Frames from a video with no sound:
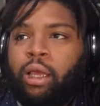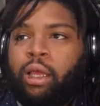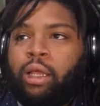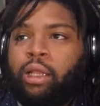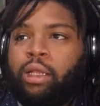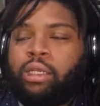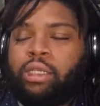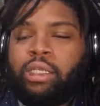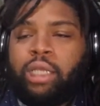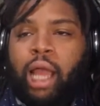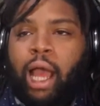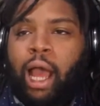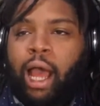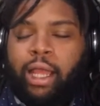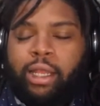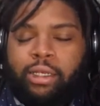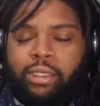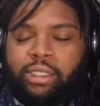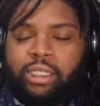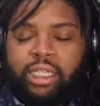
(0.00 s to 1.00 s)

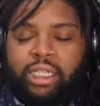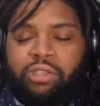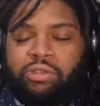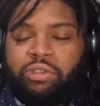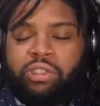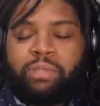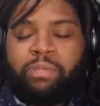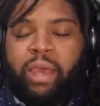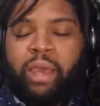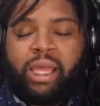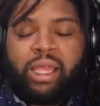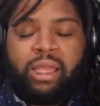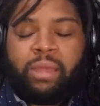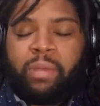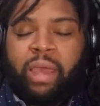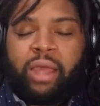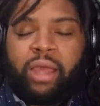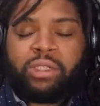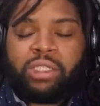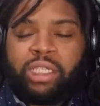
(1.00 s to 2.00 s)
not disrespect them
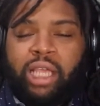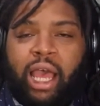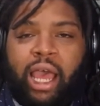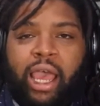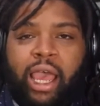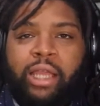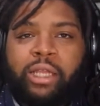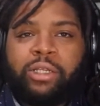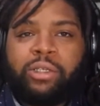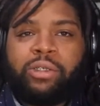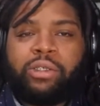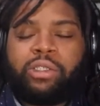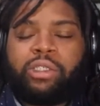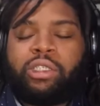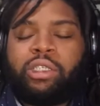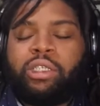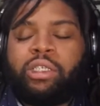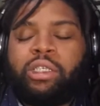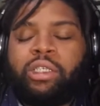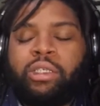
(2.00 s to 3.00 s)
outside or
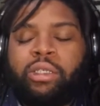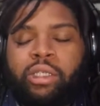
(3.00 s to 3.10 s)
to